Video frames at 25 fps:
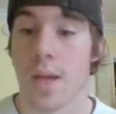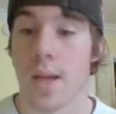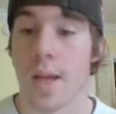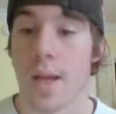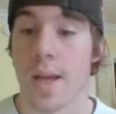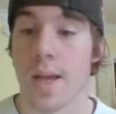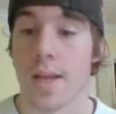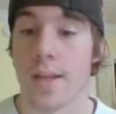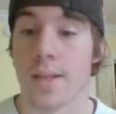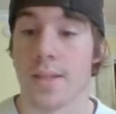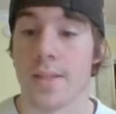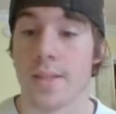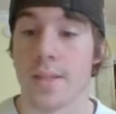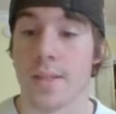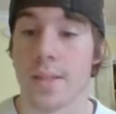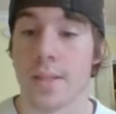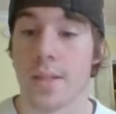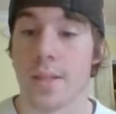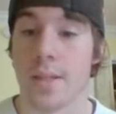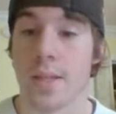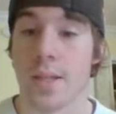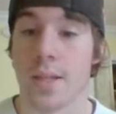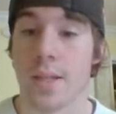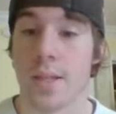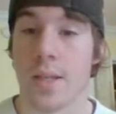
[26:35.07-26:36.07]
As
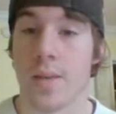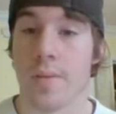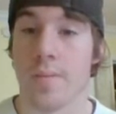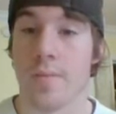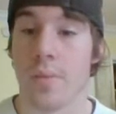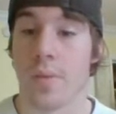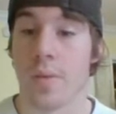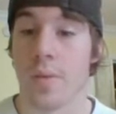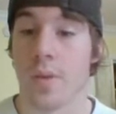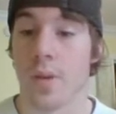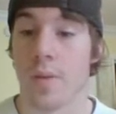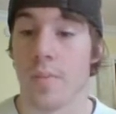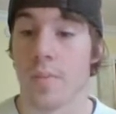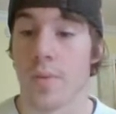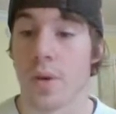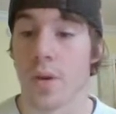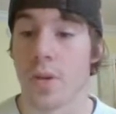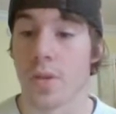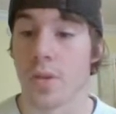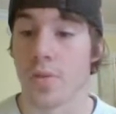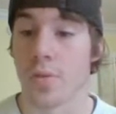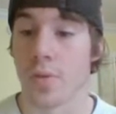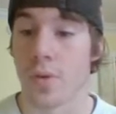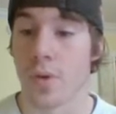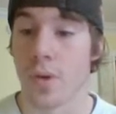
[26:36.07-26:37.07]
the Bullet
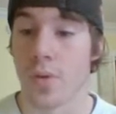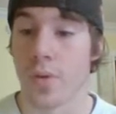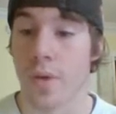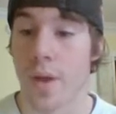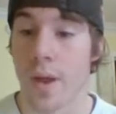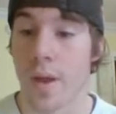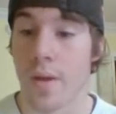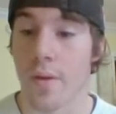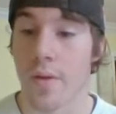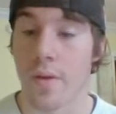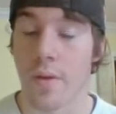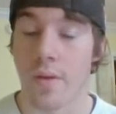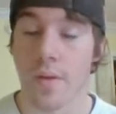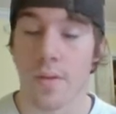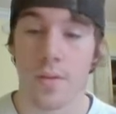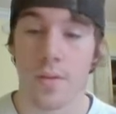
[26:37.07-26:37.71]
Punch will go down.